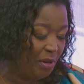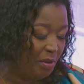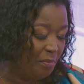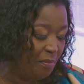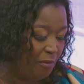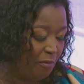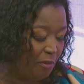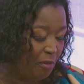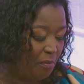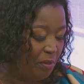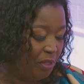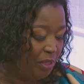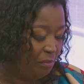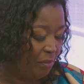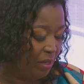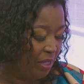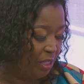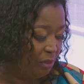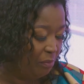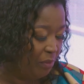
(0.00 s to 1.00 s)
and performance
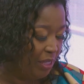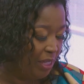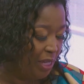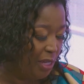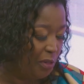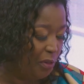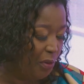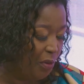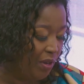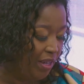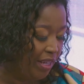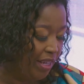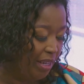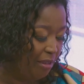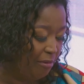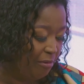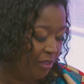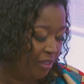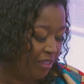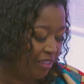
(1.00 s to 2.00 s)
management at all
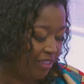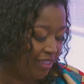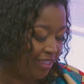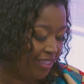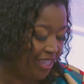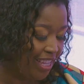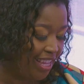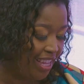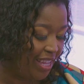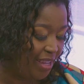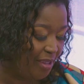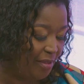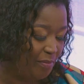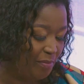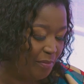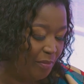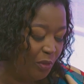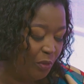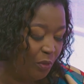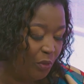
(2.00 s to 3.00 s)
levels
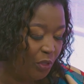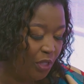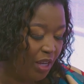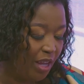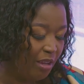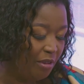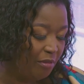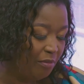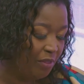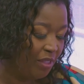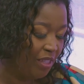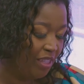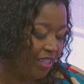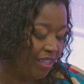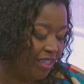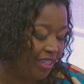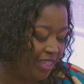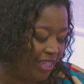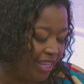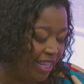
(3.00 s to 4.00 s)
to drive
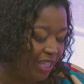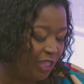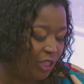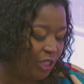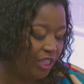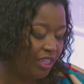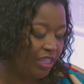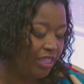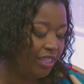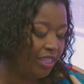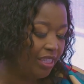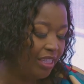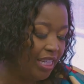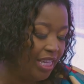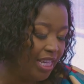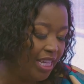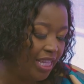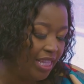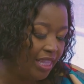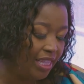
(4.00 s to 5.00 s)
the agenda.
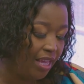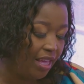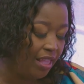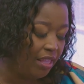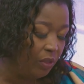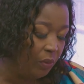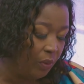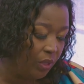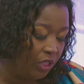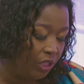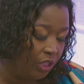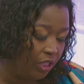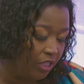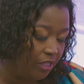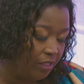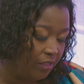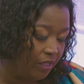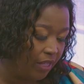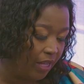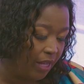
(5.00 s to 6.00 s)
The other
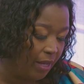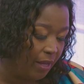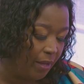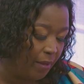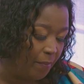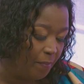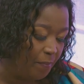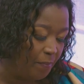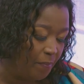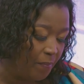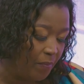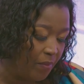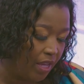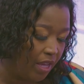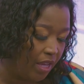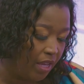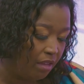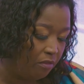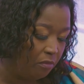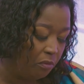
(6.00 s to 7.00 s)
question I
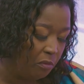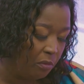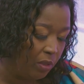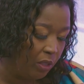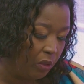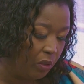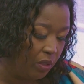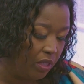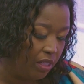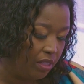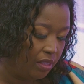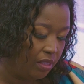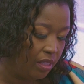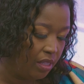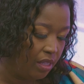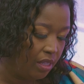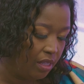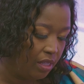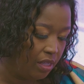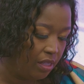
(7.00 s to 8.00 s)
have for my colleagues
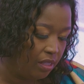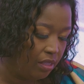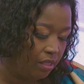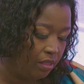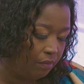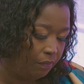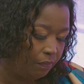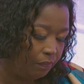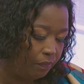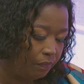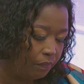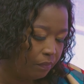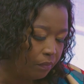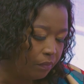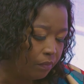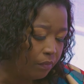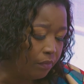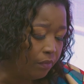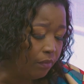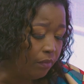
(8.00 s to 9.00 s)
is
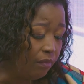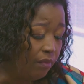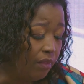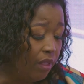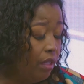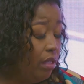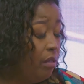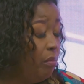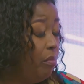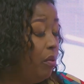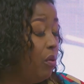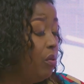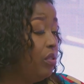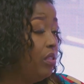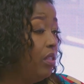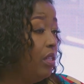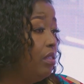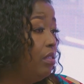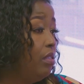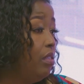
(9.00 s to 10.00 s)

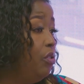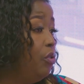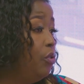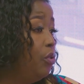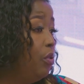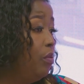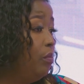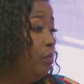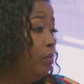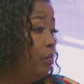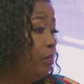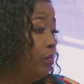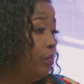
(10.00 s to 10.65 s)
imposter syndrome.